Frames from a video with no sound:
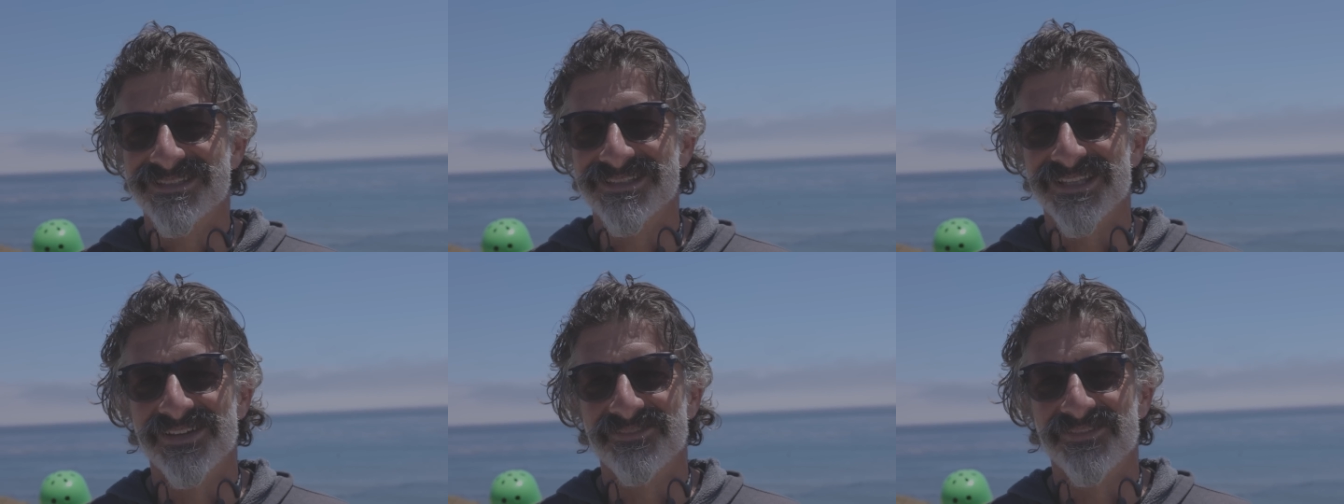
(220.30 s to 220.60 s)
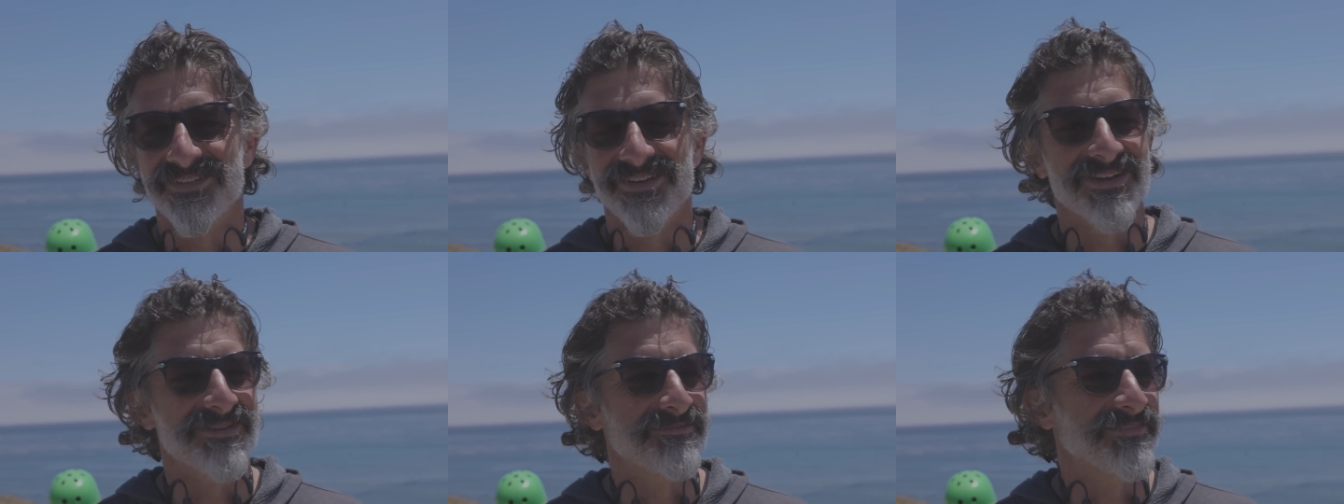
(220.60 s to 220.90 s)
not
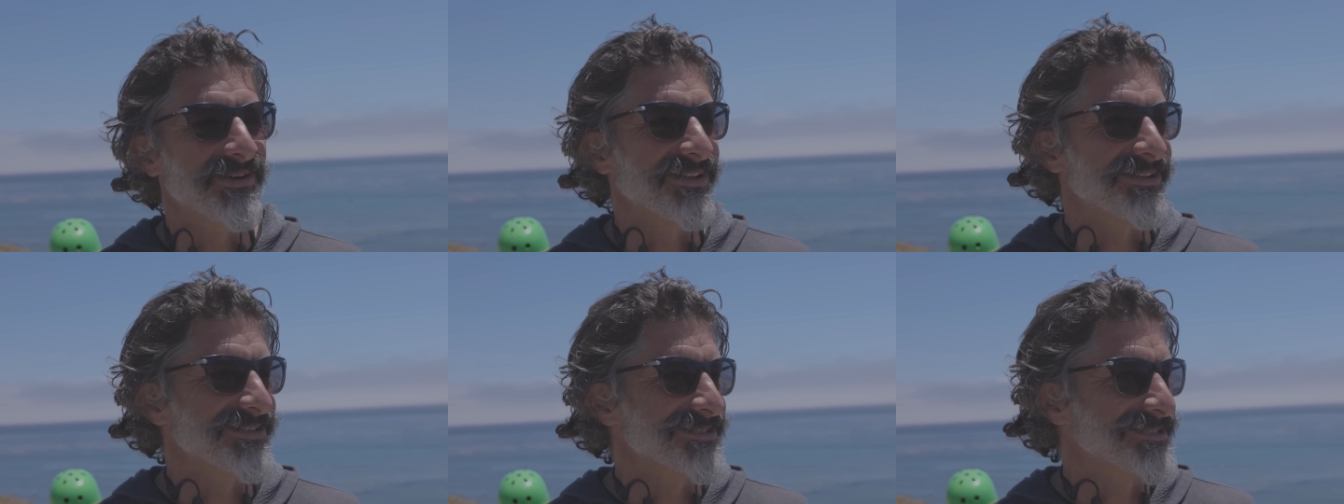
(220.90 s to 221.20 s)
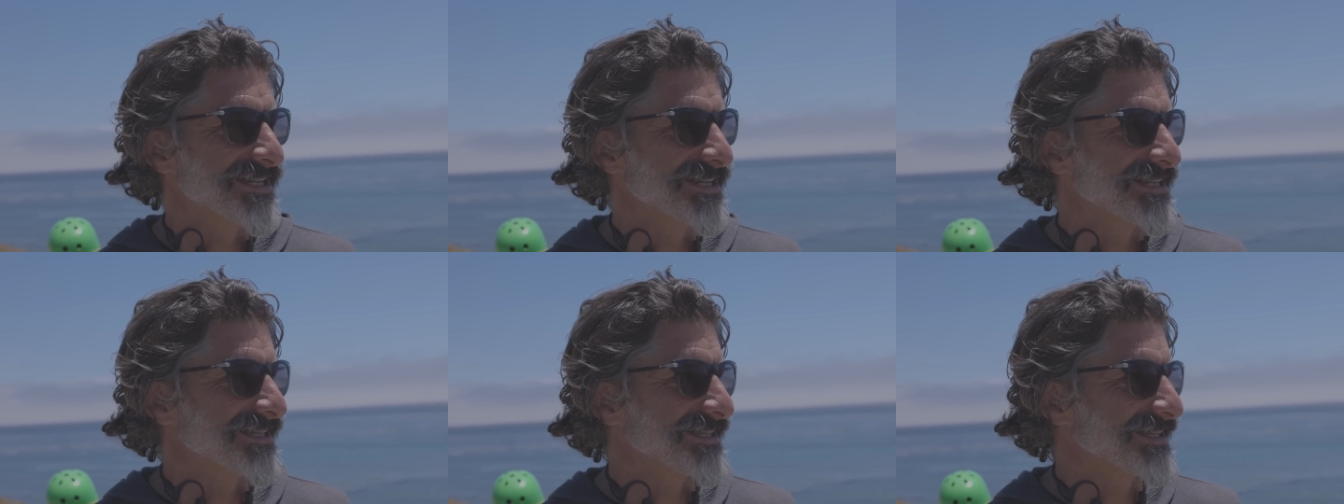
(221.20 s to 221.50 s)
very
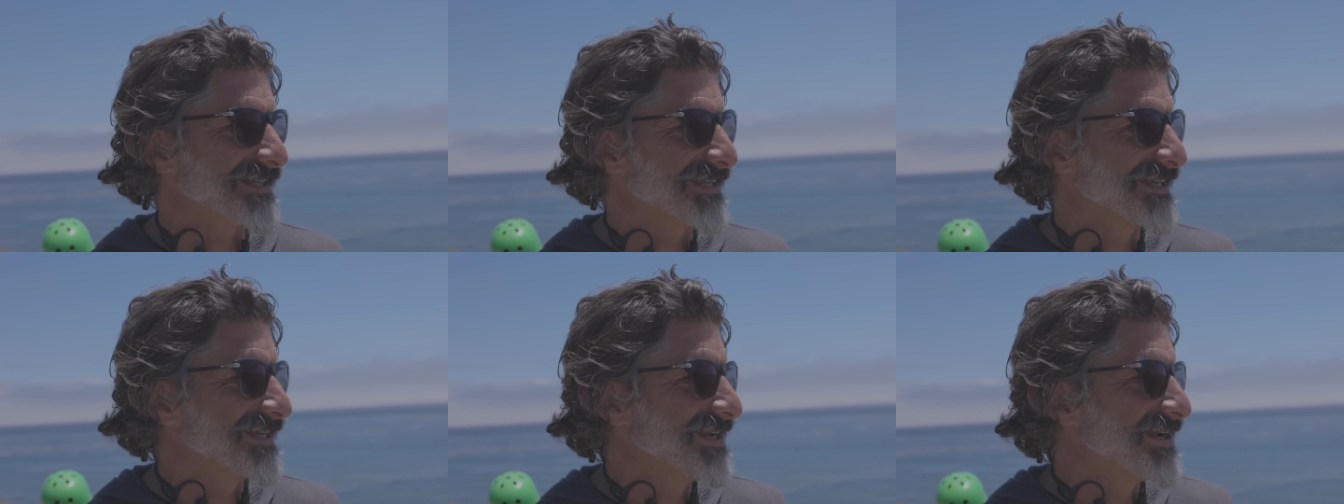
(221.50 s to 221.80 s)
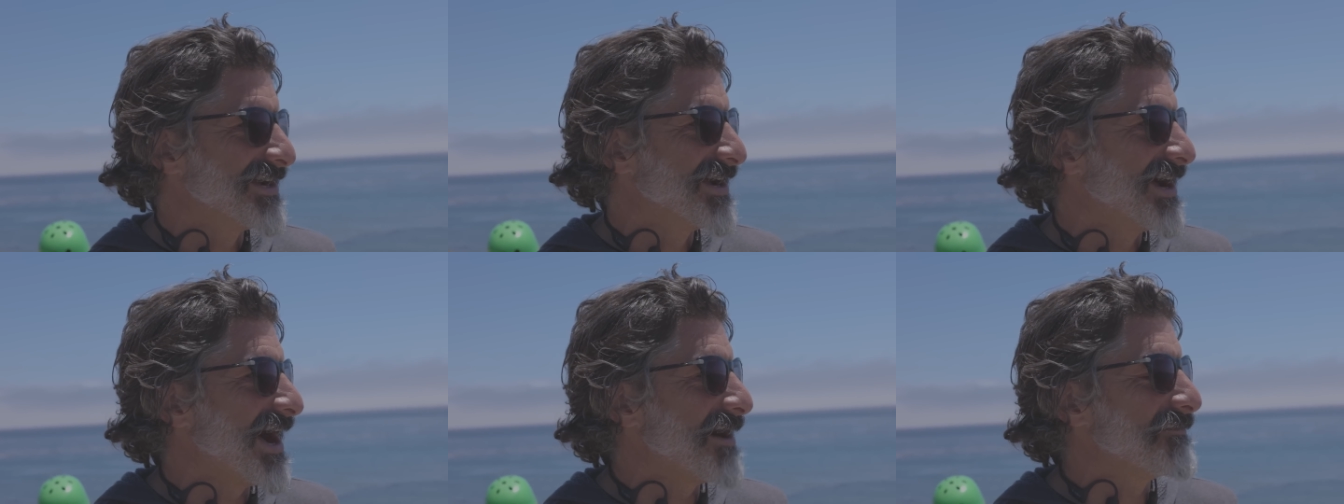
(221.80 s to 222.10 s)
apologetic.
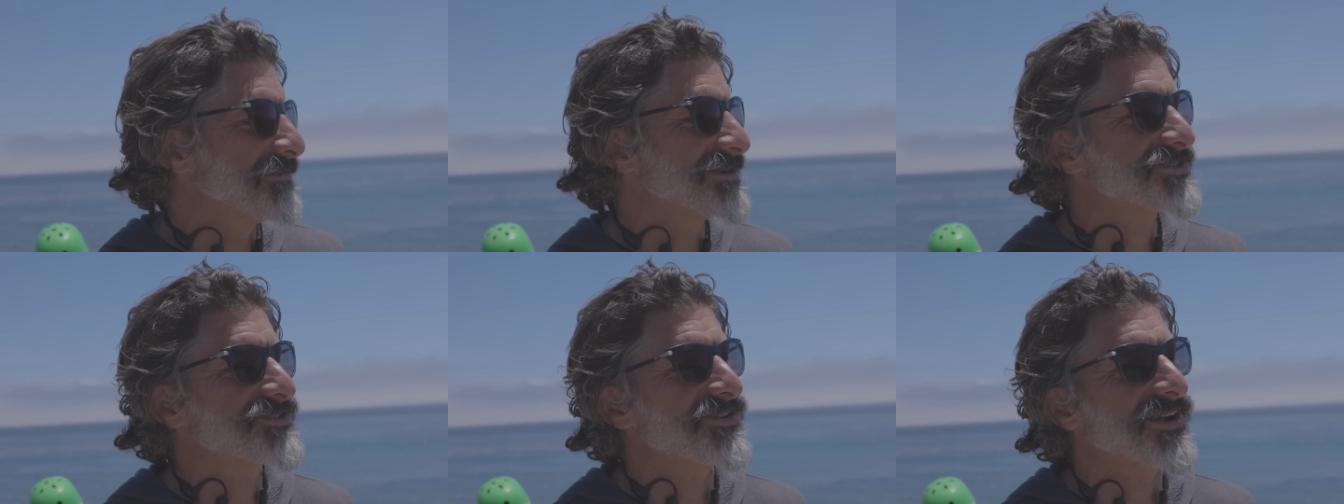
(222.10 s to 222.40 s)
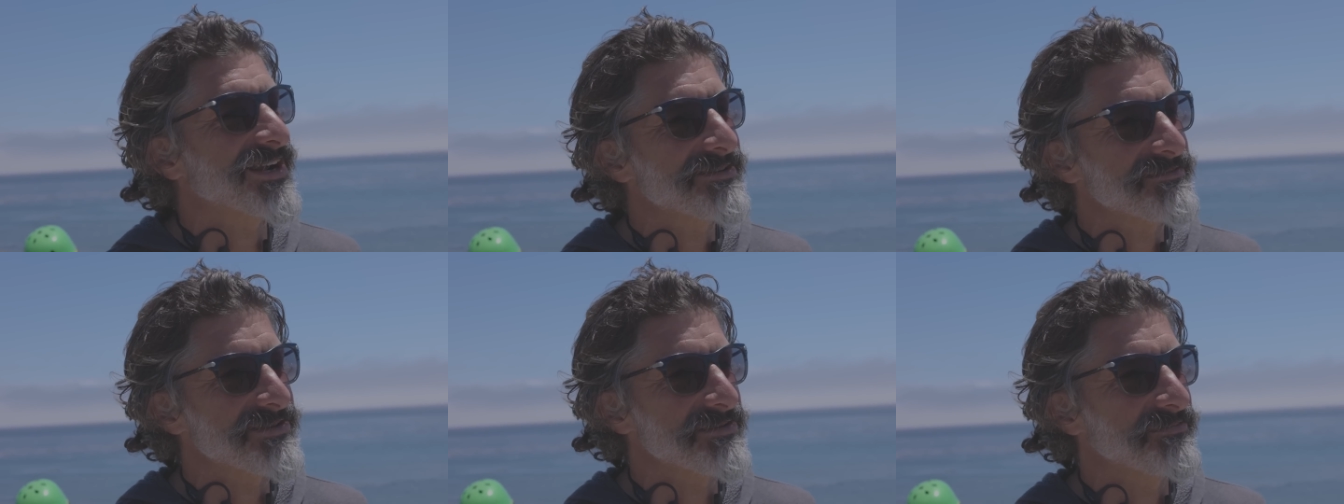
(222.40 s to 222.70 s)
I'm not
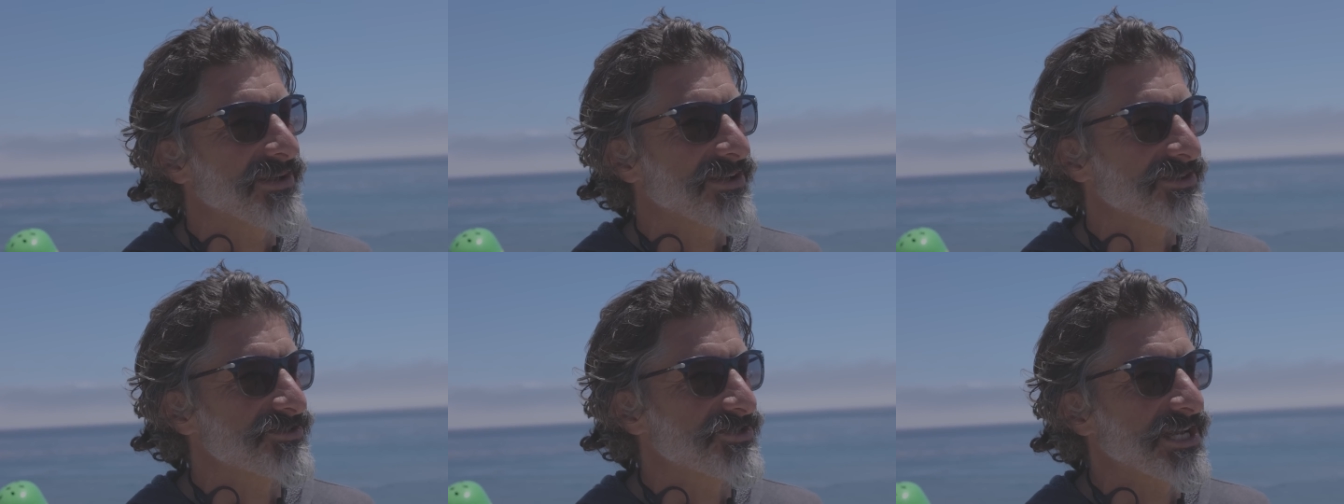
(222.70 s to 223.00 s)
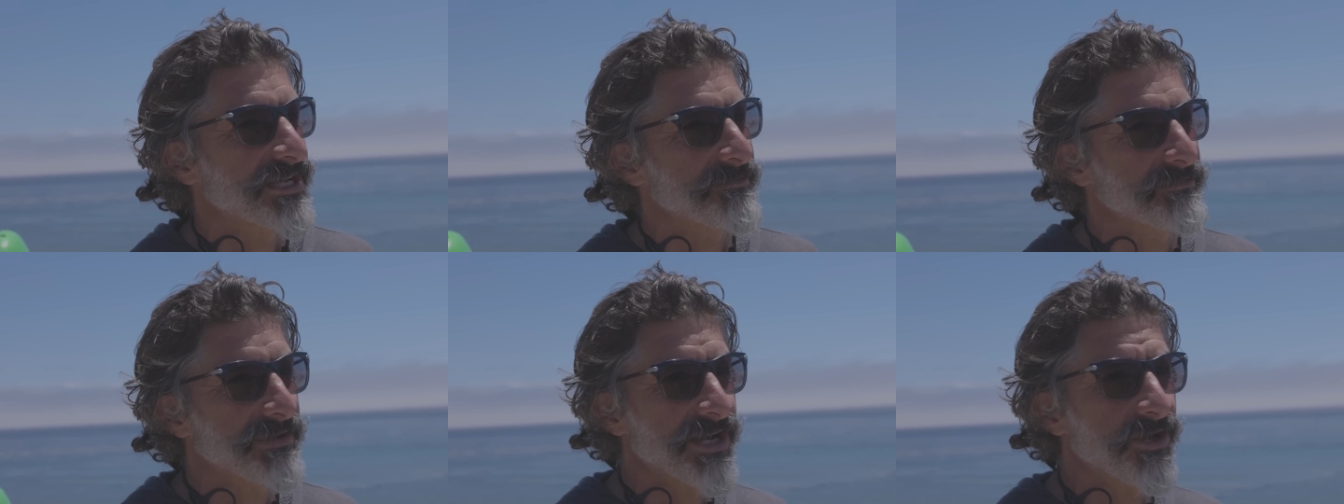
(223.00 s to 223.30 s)
trying to be
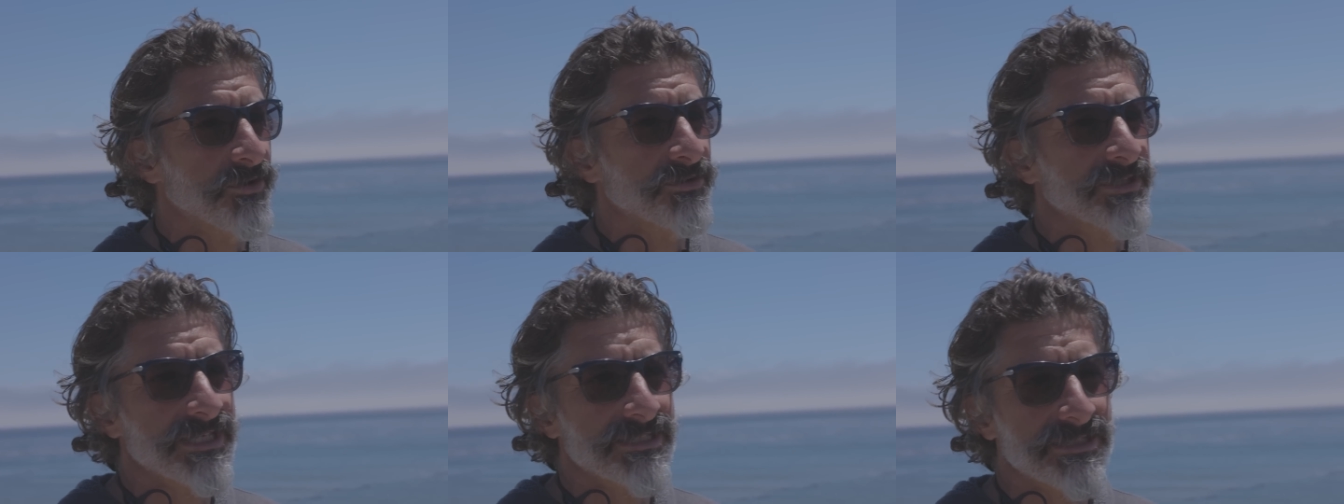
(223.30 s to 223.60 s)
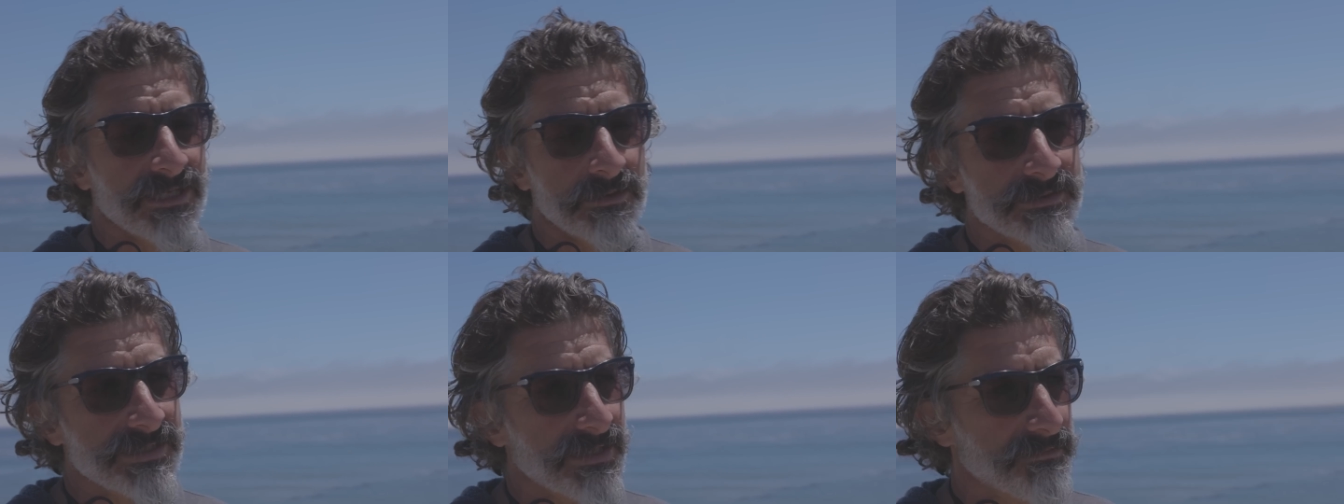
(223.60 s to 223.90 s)
apologetic, but I don't like
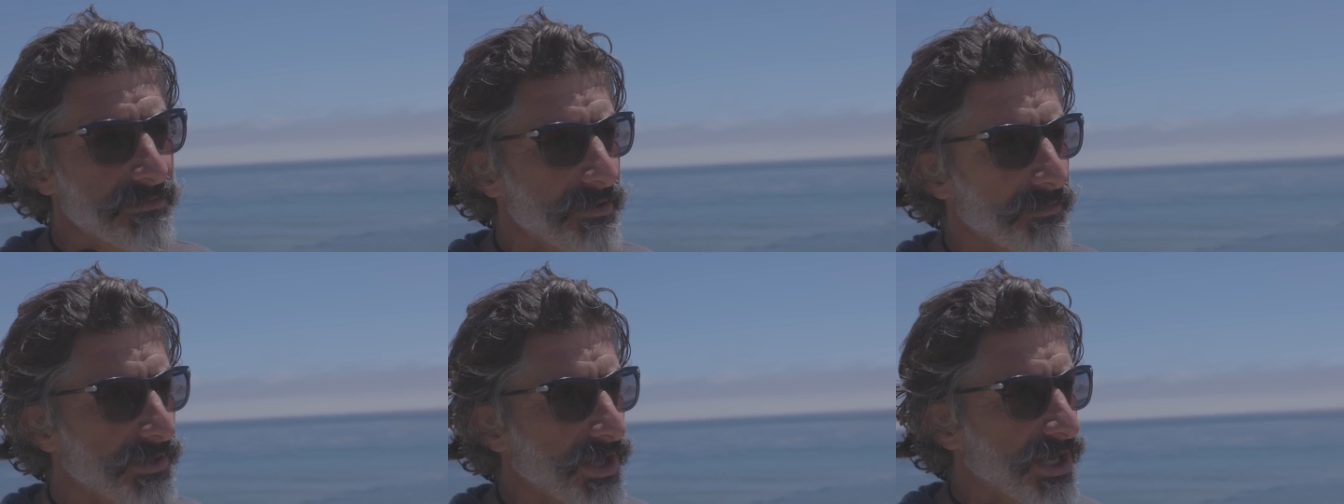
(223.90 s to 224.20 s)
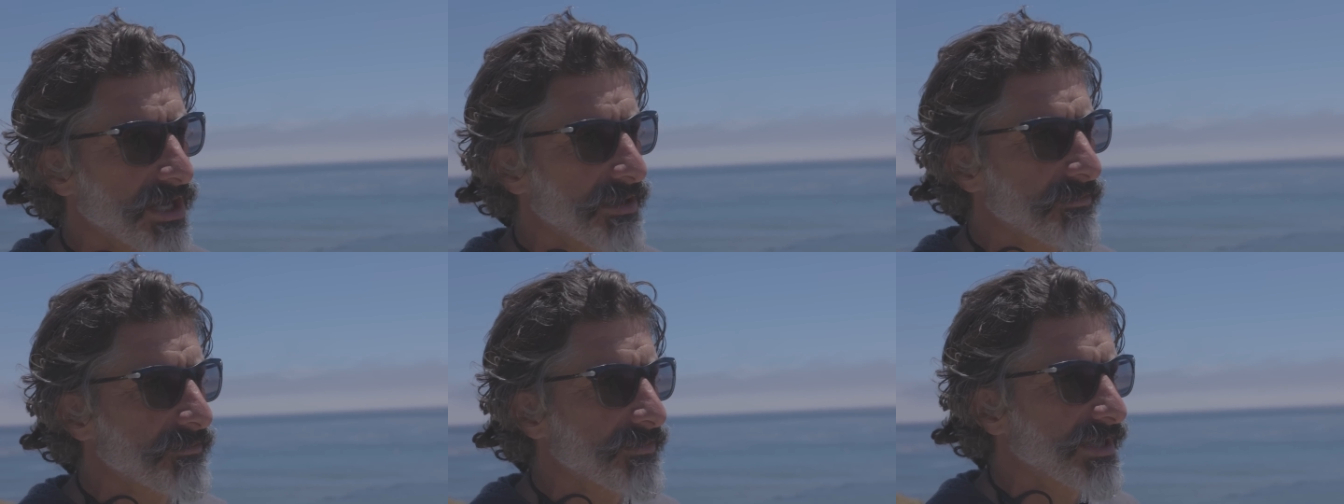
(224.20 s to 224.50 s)
to upset my
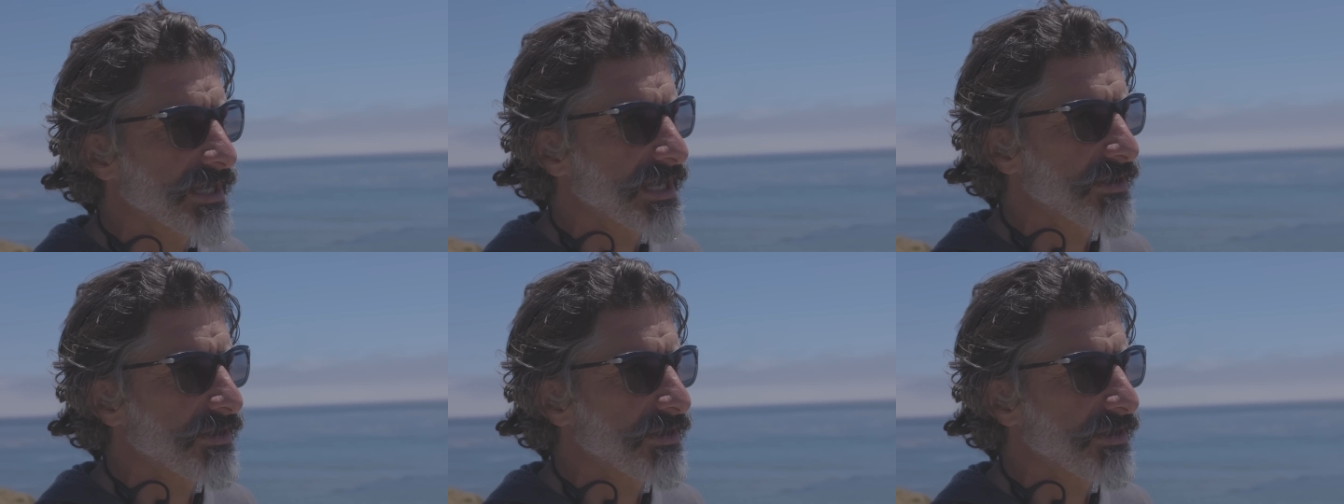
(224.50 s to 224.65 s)
mom.